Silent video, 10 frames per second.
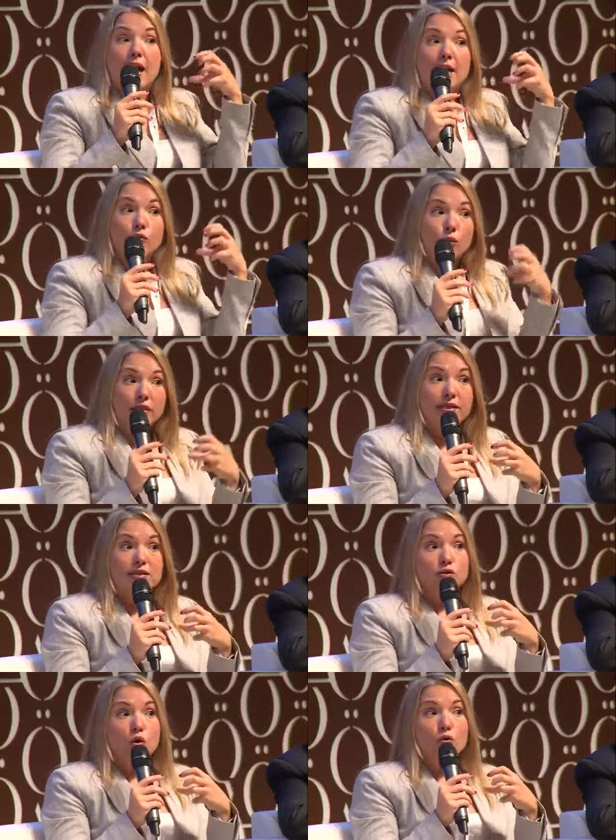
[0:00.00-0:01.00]
and with
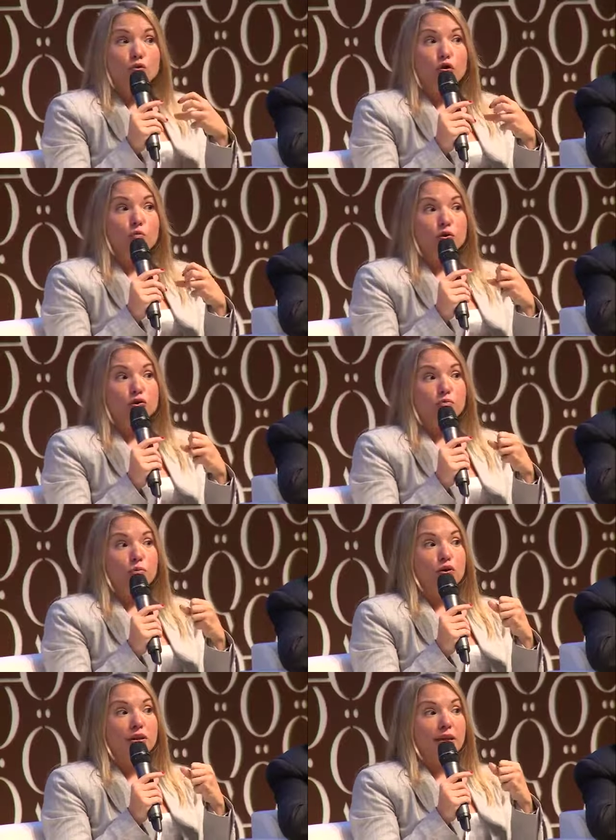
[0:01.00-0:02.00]
this note, though, most
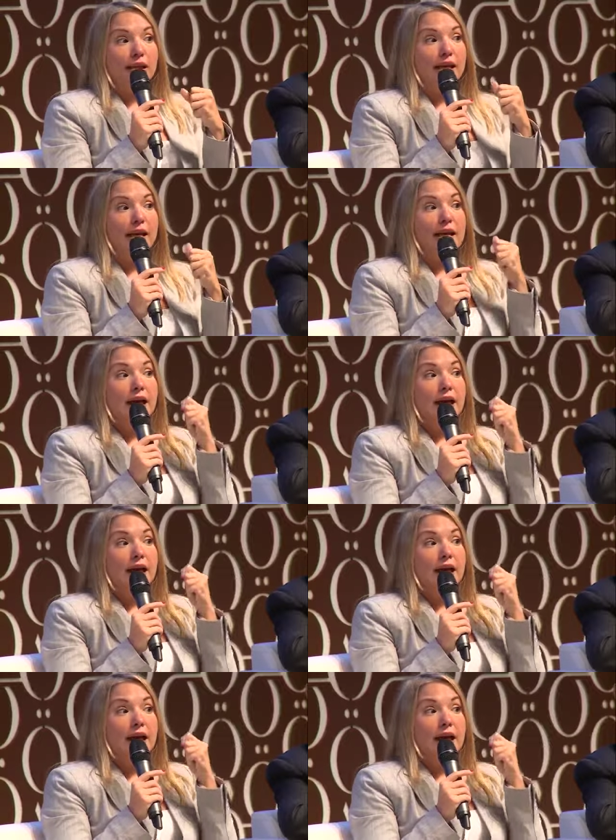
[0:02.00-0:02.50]
importantly,